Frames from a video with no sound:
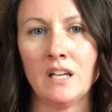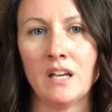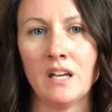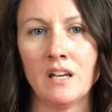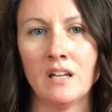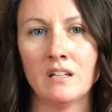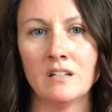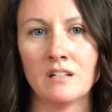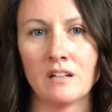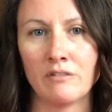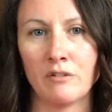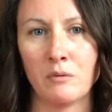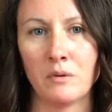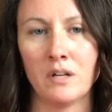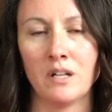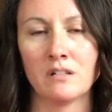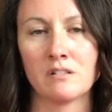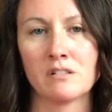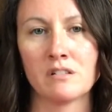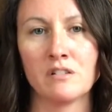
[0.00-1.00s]
and everyone
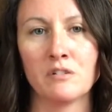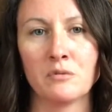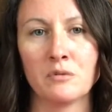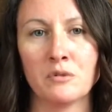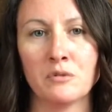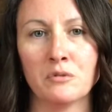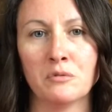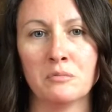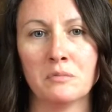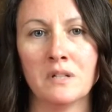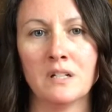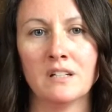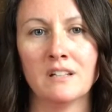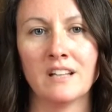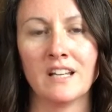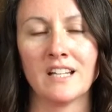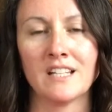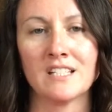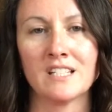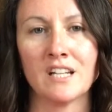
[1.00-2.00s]
else in the room
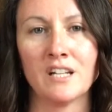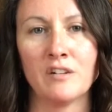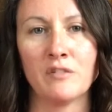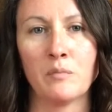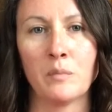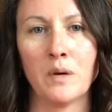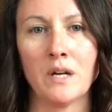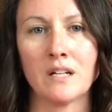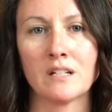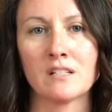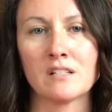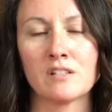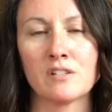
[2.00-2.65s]
like a ton of bricks.